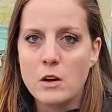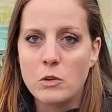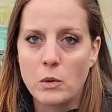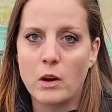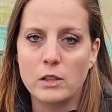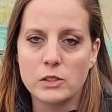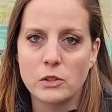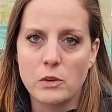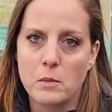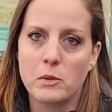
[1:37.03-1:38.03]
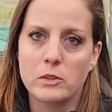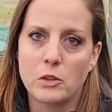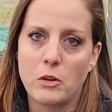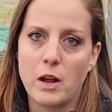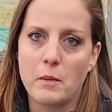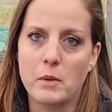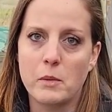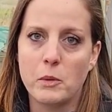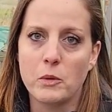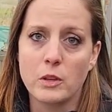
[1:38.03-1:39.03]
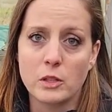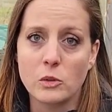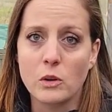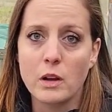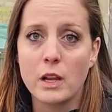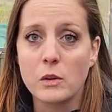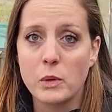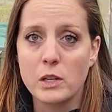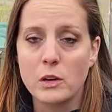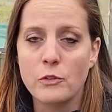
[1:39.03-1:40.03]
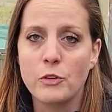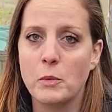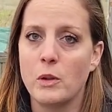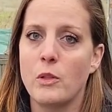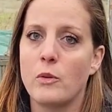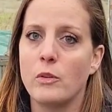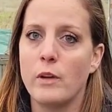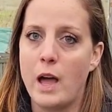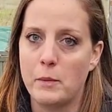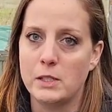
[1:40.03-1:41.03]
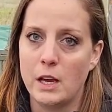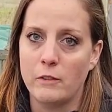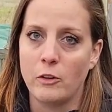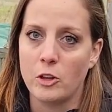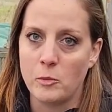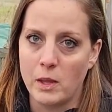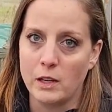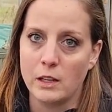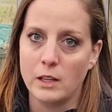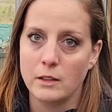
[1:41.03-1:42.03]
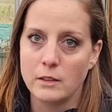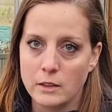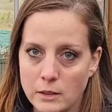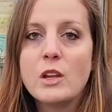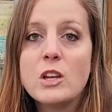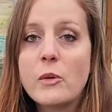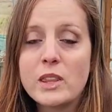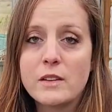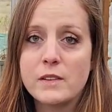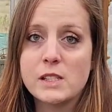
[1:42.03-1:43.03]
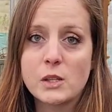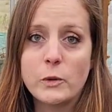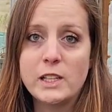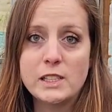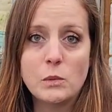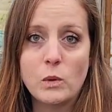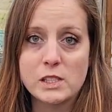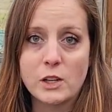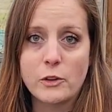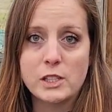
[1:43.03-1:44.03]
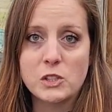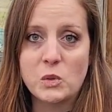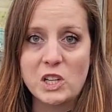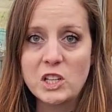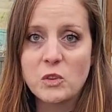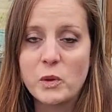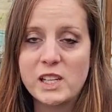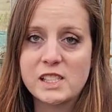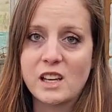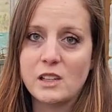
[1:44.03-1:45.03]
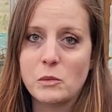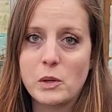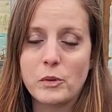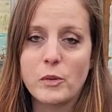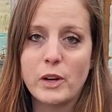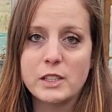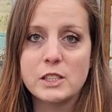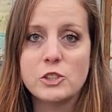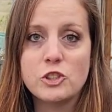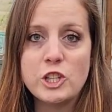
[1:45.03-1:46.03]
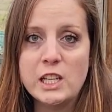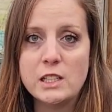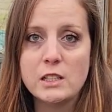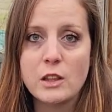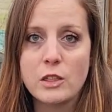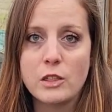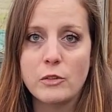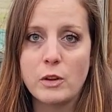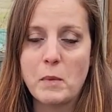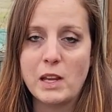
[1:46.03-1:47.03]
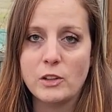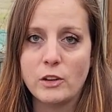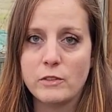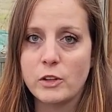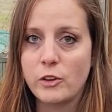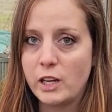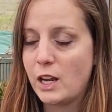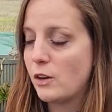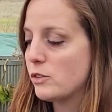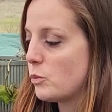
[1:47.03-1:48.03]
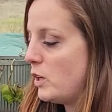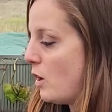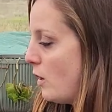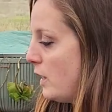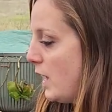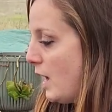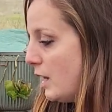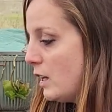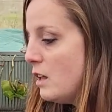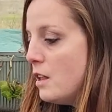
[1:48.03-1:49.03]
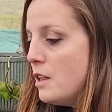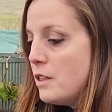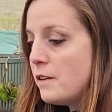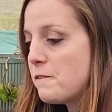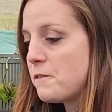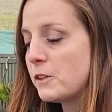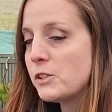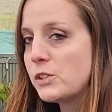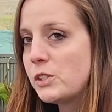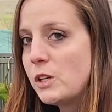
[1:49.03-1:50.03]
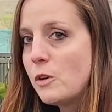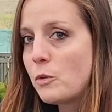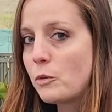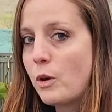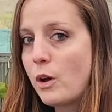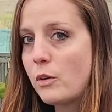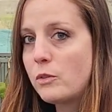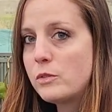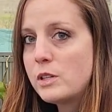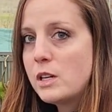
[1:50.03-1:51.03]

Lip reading: We were also able to grab both a door and a window from our local Habitat for Humanity. Knowing the visqueen wasn't going to work, we decided we were going to sheet the remainder of the greenhouse. We already had the first row